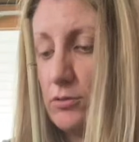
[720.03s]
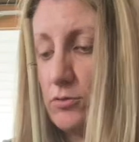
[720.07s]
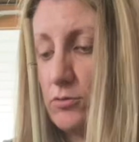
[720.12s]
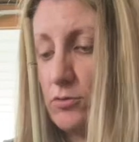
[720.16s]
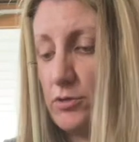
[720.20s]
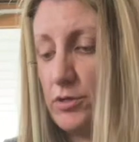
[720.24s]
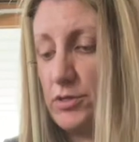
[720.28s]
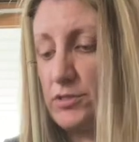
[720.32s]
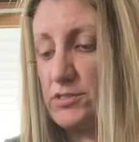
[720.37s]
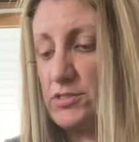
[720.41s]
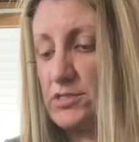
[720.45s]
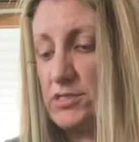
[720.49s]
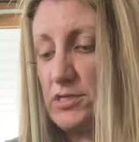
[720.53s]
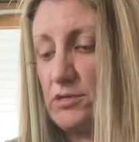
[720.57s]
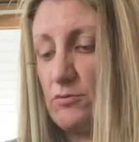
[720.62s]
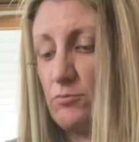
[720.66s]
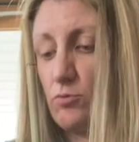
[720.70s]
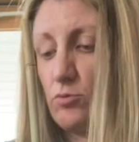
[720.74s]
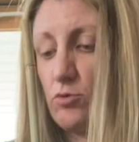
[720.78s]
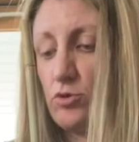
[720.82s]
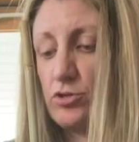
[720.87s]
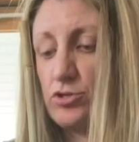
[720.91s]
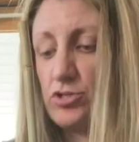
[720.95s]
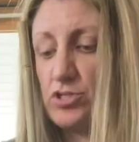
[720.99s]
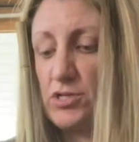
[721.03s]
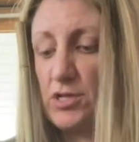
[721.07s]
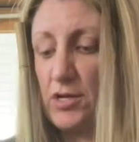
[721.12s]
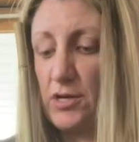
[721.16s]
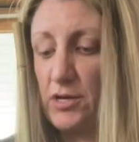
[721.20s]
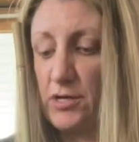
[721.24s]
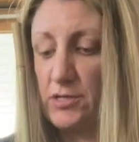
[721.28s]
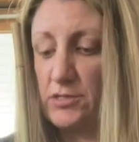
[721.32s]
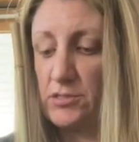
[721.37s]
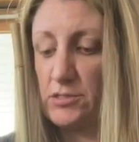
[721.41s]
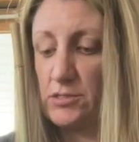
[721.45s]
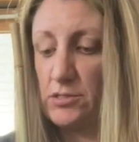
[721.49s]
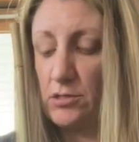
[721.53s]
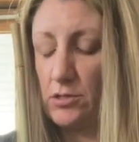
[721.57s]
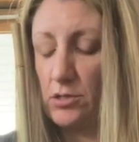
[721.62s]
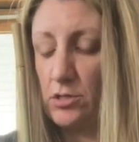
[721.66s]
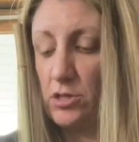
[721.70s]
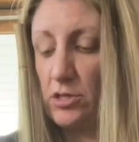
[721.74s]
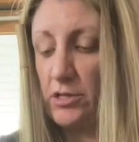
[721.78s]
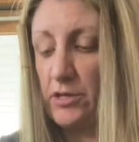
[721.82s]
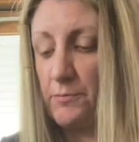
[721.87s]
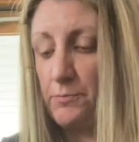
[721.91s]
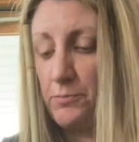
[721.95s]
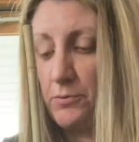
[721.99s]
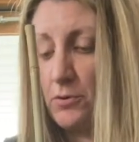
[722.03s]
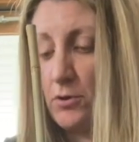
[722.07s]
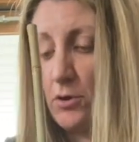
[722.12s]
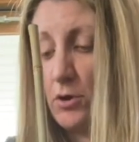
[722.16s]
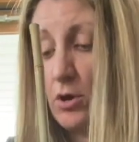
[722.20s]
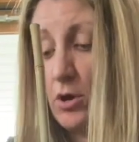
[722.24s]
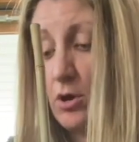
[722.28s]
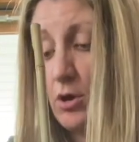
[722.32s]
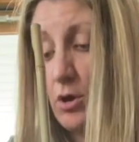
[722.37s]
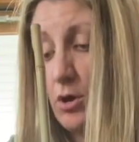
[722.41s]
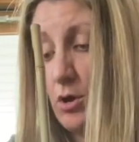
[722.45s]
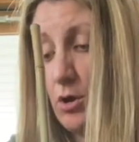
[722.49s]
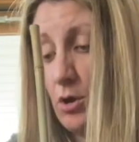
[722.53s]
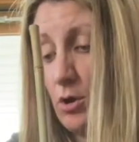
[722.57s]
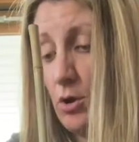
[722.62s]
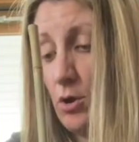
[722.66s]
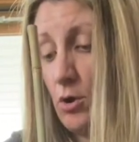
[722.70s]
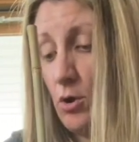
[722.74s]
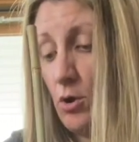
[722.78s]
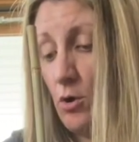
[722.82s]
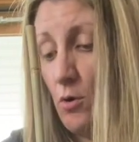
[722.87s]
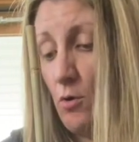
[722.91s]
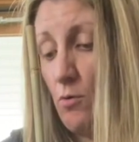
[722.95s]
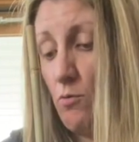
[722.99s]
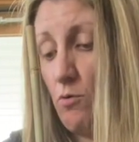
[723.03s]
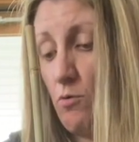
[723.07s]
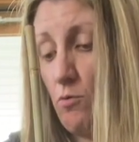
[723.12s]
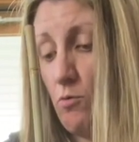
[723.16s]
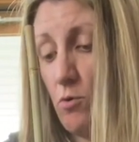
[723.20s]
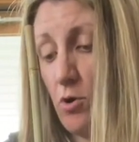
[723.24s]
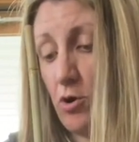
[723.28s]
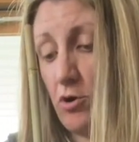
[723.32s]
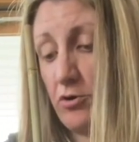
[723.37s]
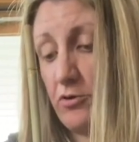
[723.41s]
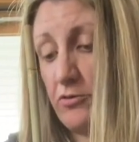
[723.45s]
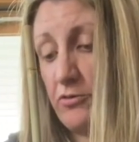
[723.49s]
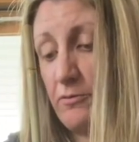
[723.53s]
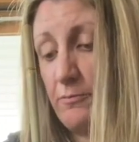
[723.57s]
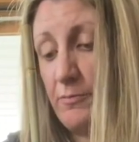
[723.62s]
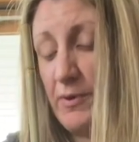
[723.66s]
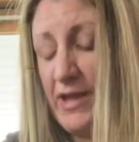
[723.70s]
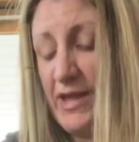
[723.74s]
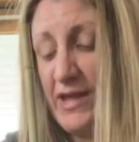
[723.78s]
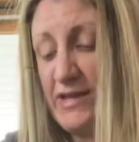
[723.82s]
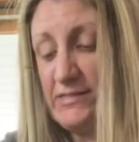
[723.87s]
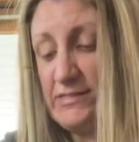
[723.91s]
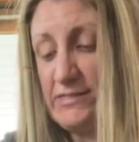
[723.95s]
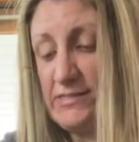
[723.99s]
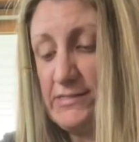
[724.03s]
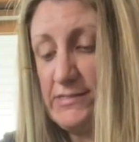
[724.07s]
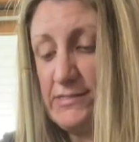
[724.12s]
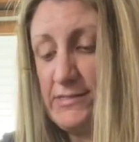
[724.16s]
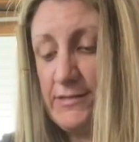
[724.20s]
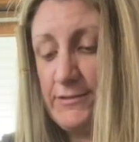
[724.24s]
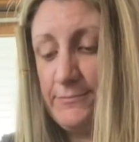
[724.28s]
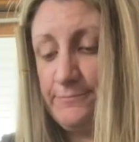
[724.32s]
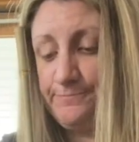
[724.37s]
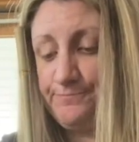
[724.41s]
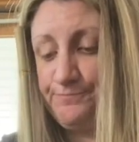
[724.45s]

look and see which size clip will work the best.